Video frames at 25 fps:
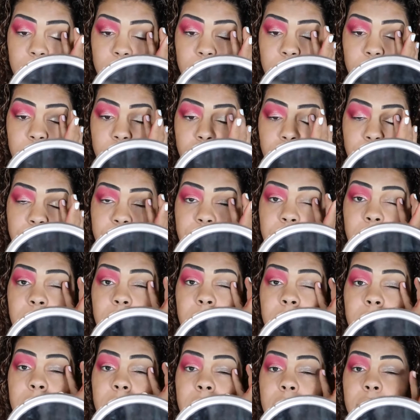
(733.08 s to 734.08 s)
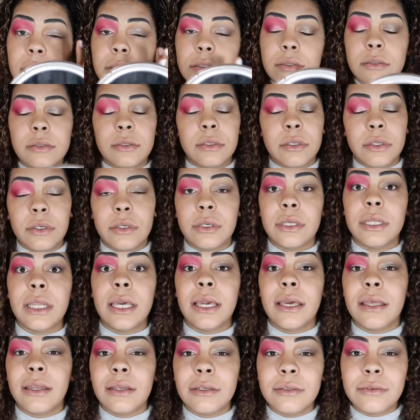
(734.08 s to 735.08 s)
No joke. Look at
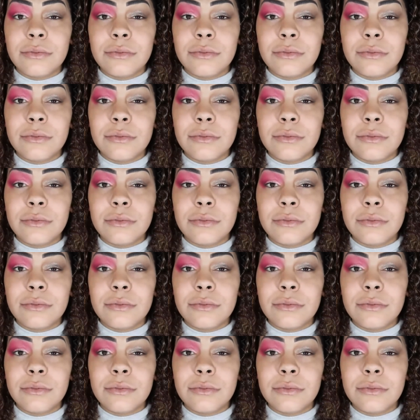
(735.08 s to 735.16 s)
that.